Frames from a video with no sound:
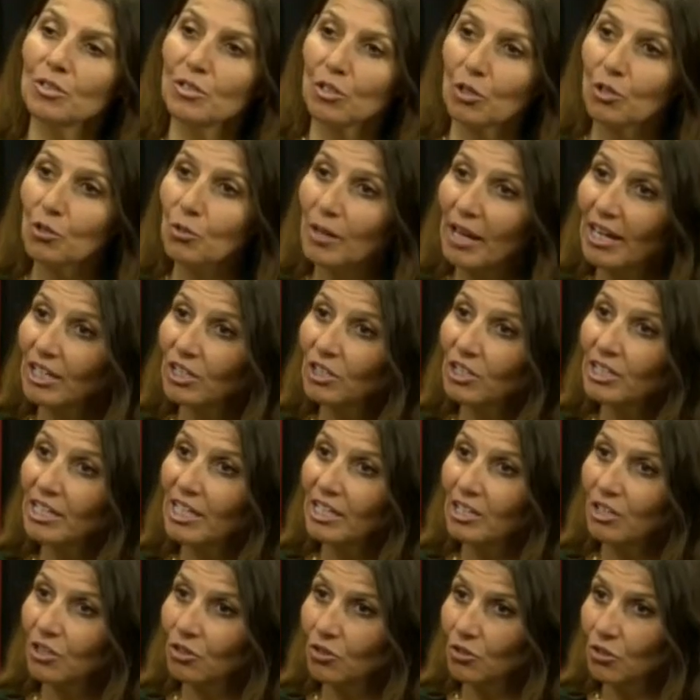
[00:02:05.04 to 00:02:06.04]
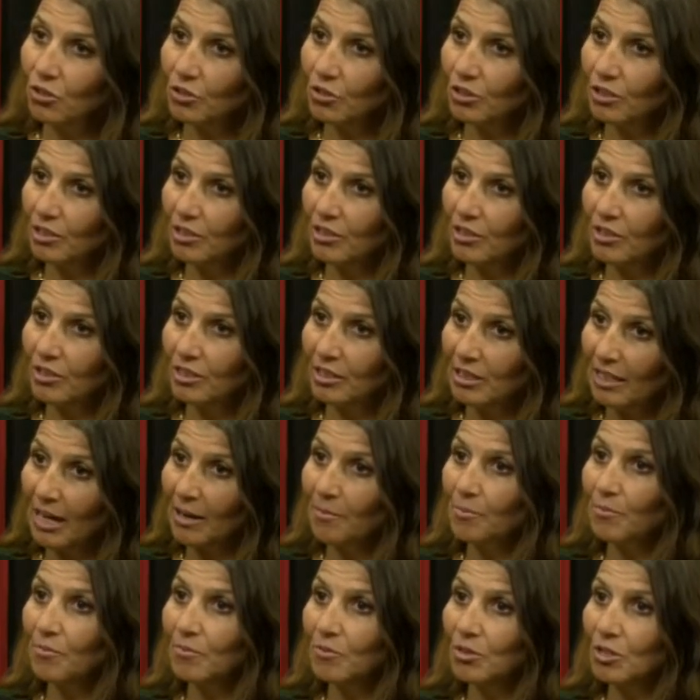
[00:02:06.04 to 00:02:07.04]
So you actually had a doctor
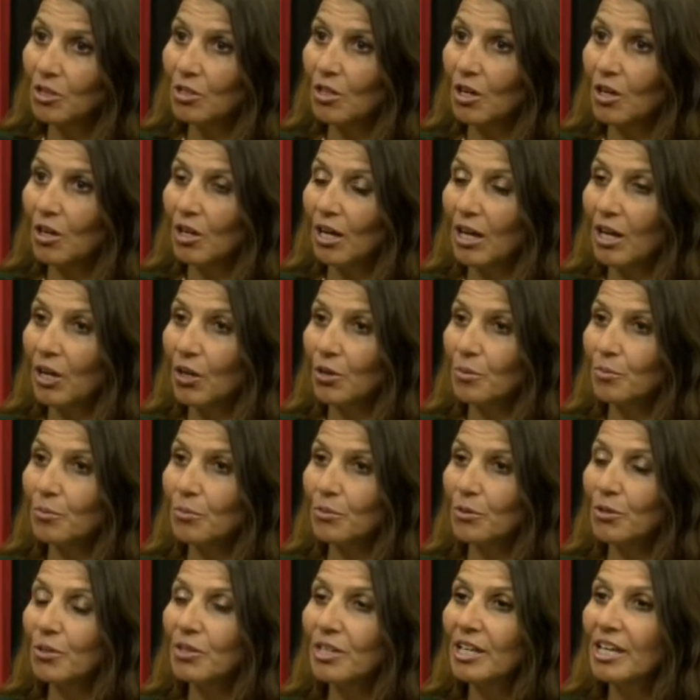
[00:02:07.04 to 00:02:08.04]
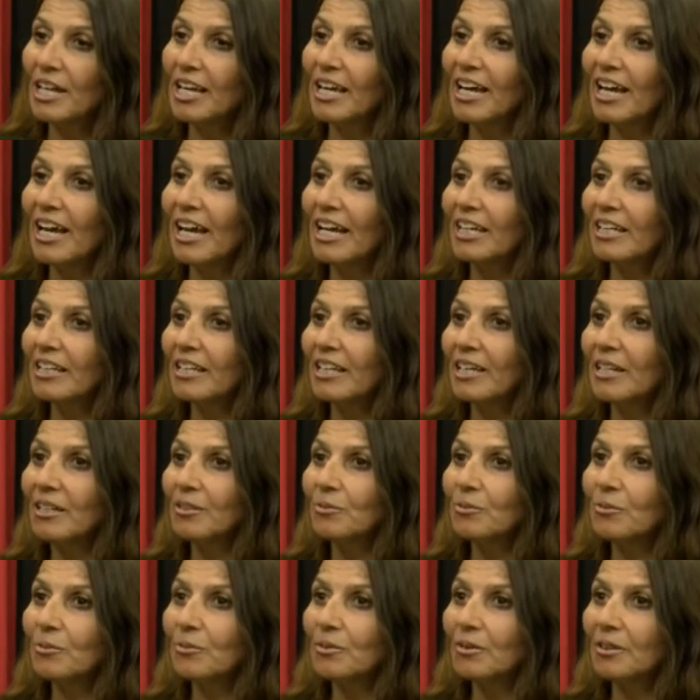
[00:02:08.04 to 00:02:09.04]
come to the home birth. How did
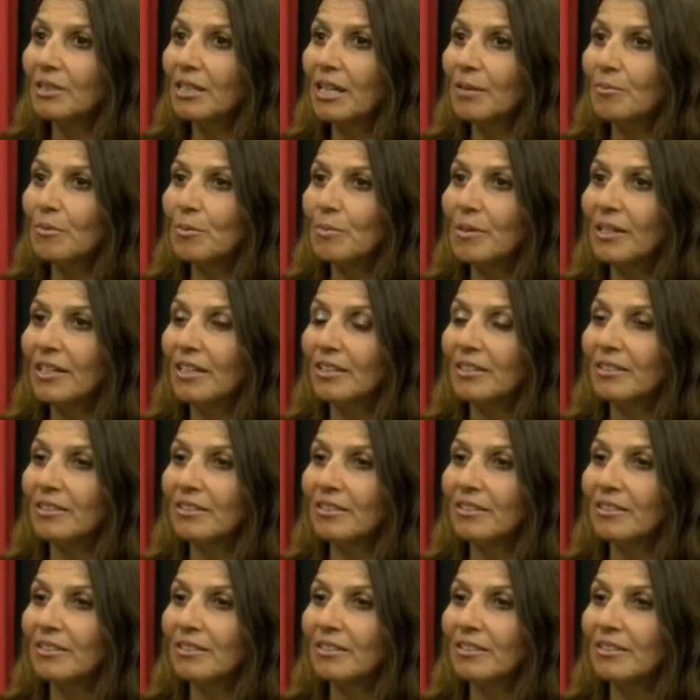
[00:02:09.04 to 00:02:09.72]
that come about?